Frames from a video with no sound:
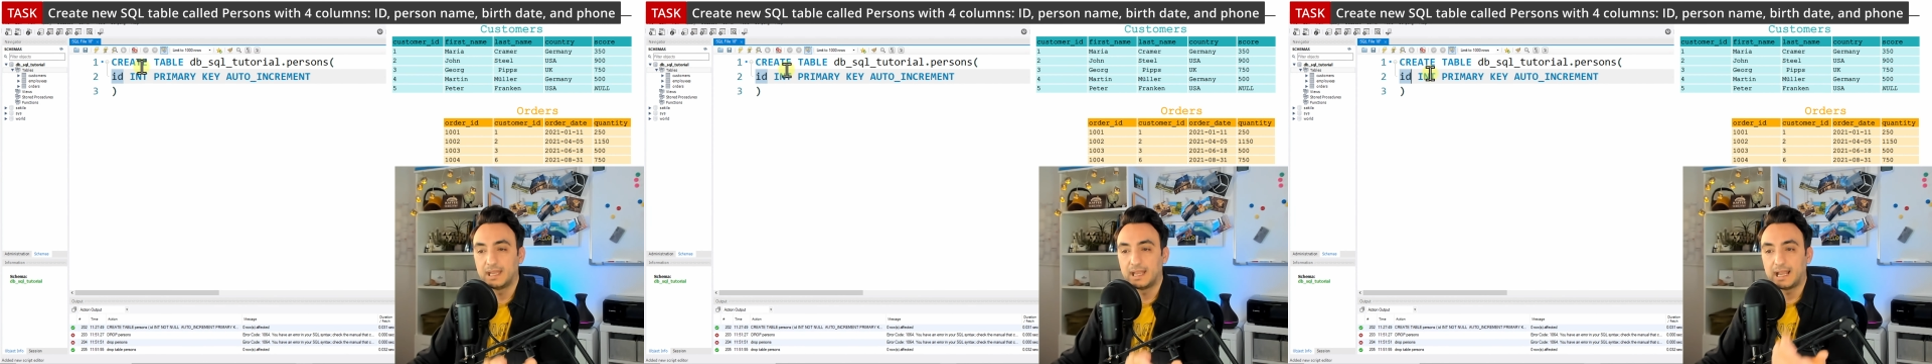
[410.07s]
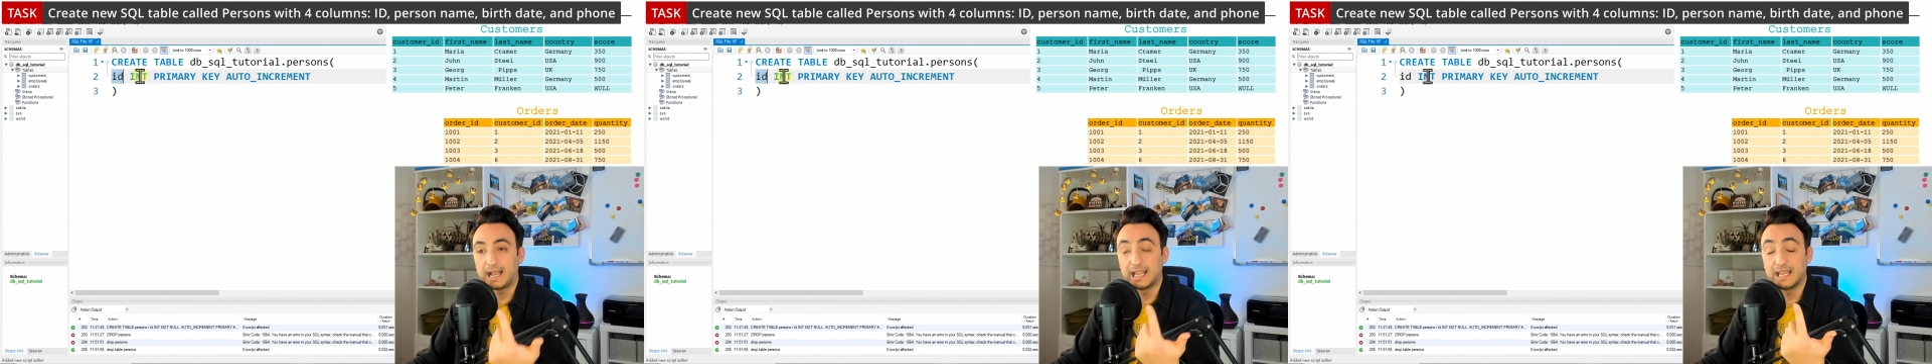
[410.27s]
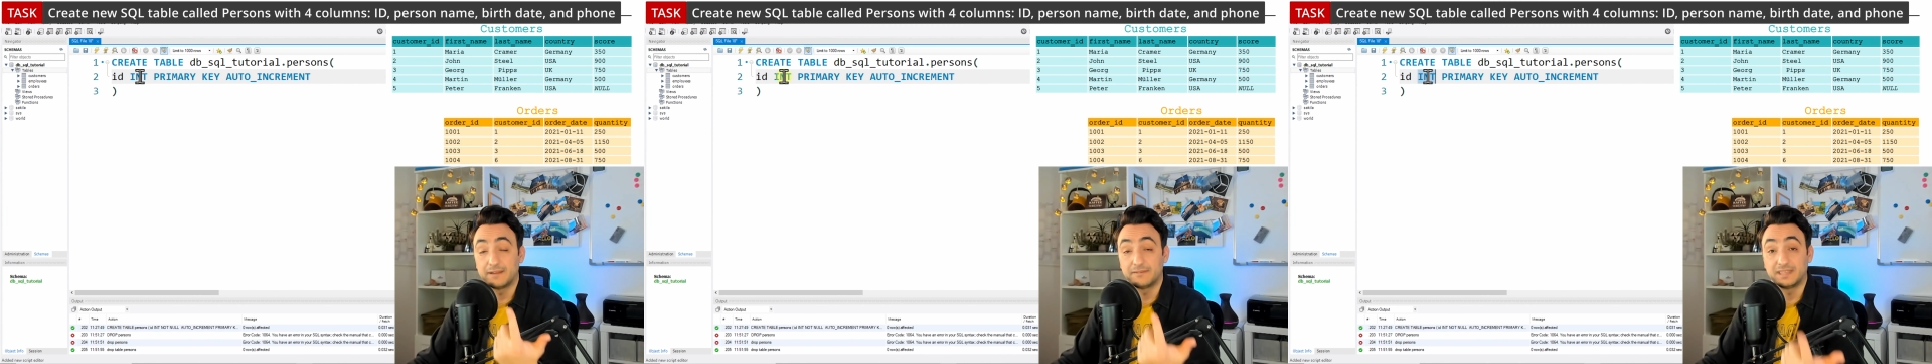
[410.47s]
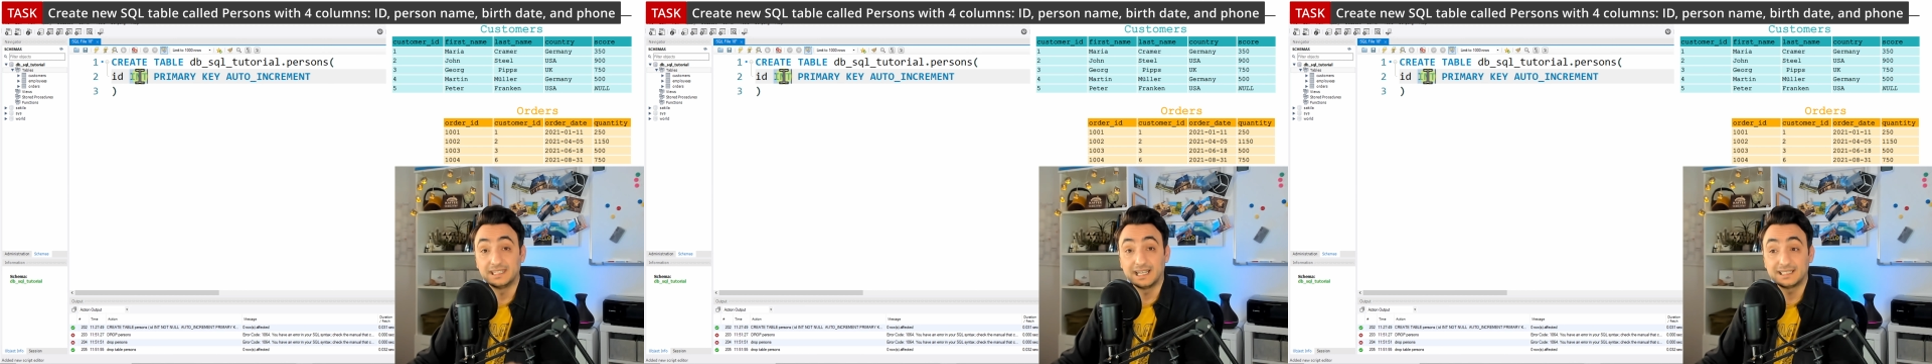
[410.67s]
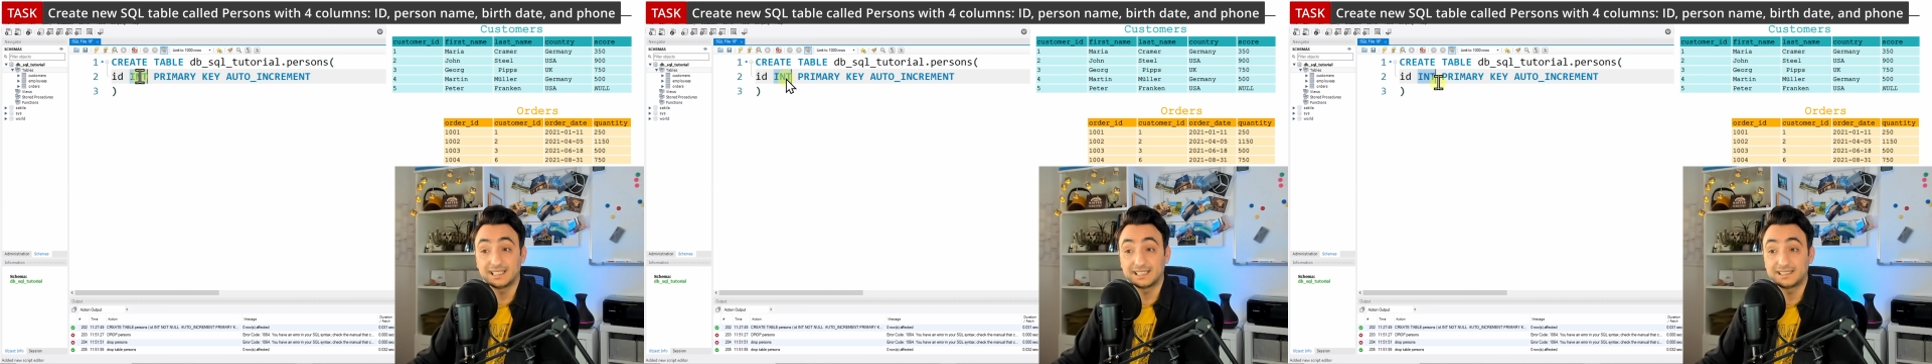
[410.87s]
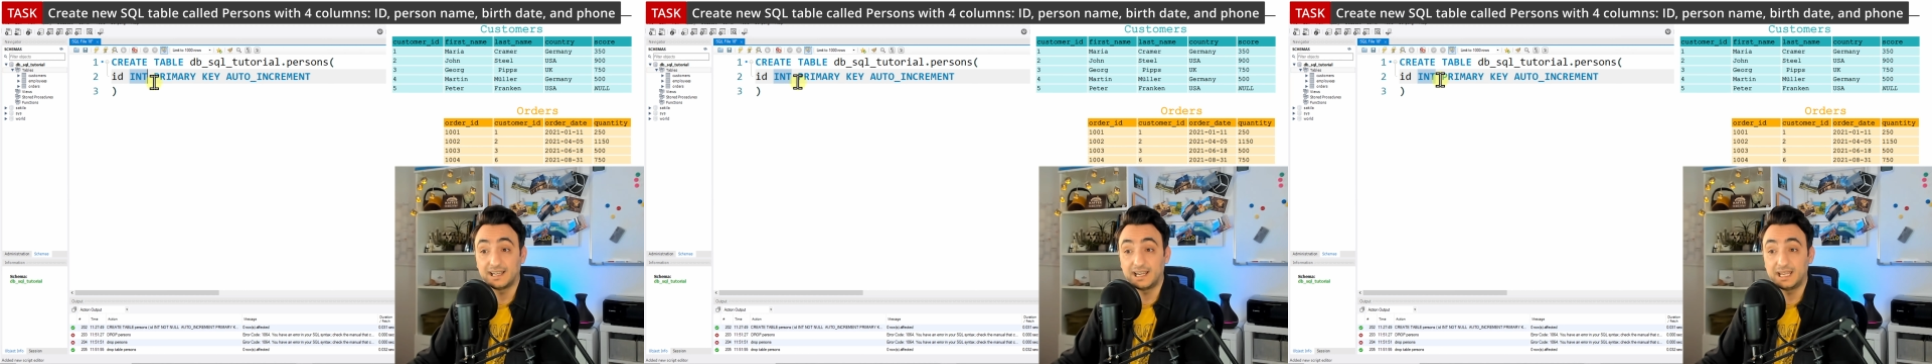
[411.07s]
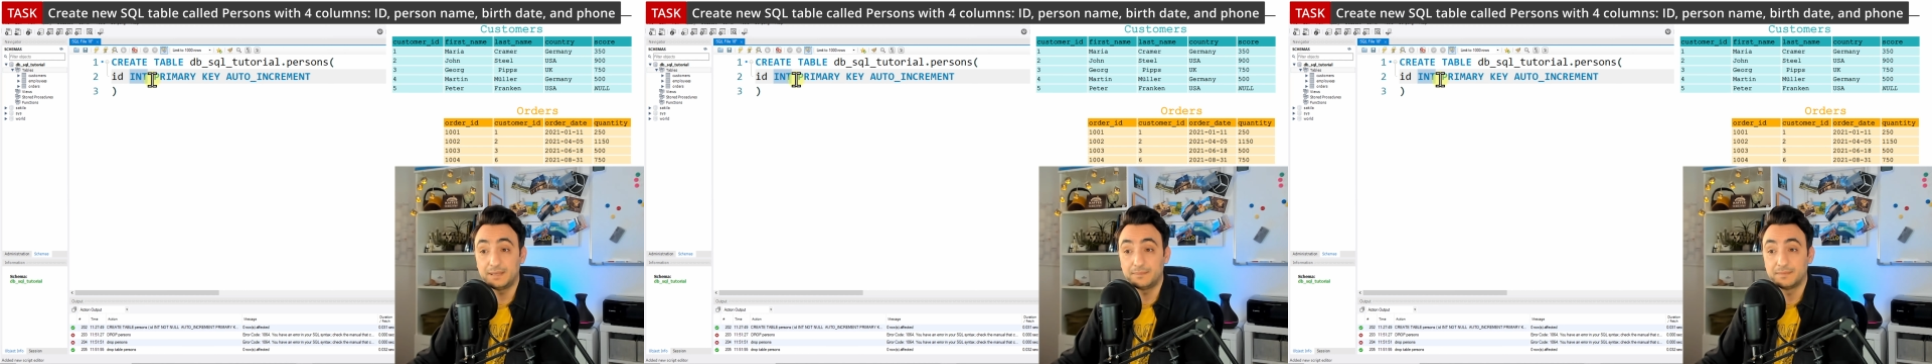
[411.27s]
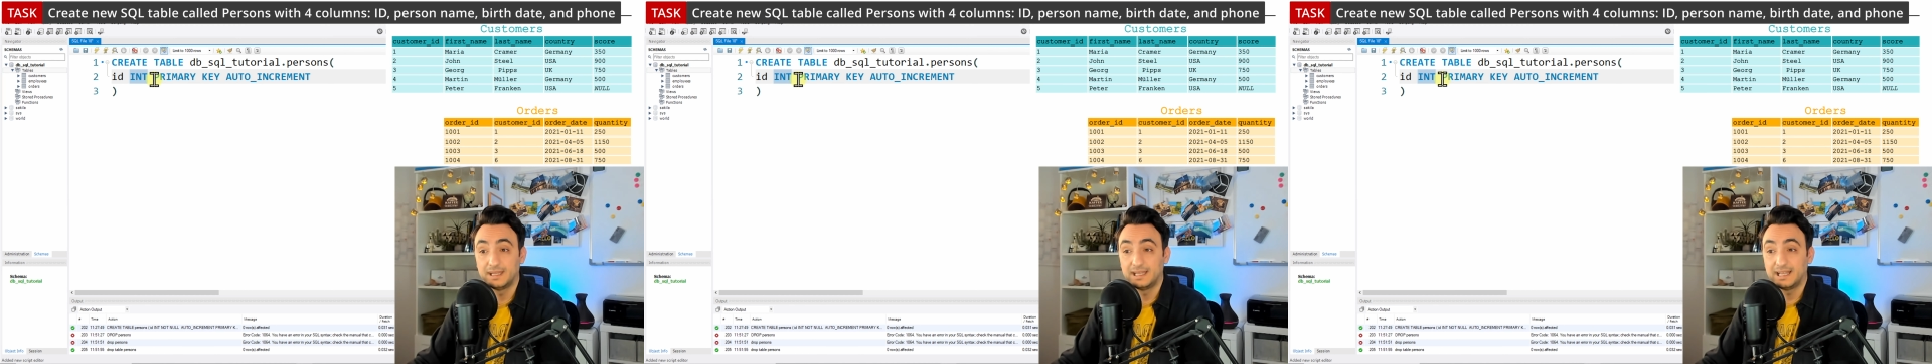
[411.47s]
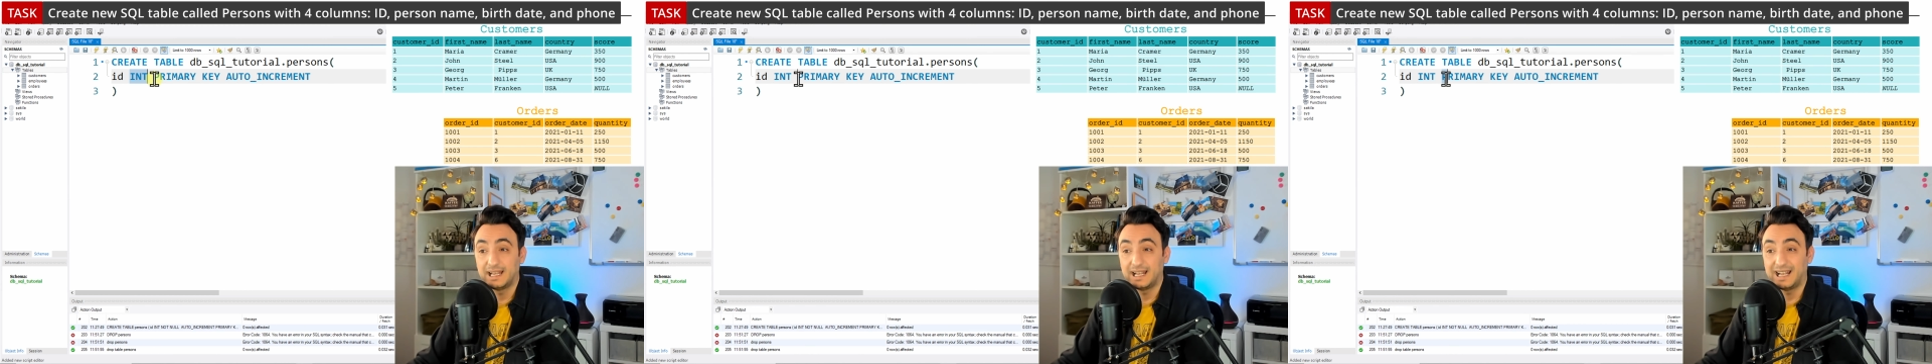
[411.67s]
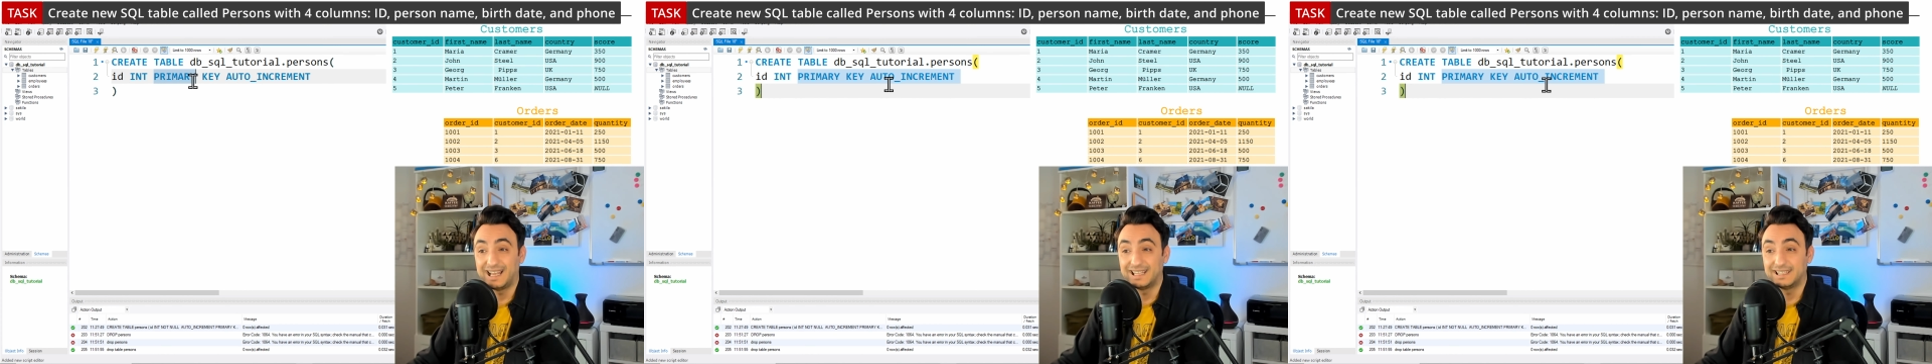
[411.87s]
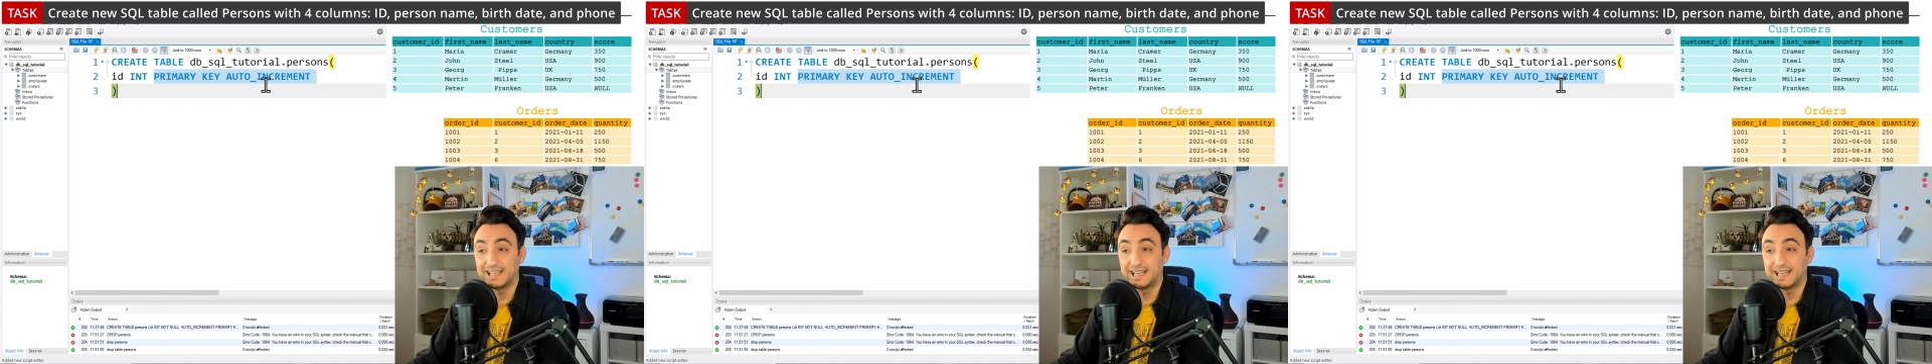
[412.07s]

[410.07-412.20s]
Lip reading: I have the data type, and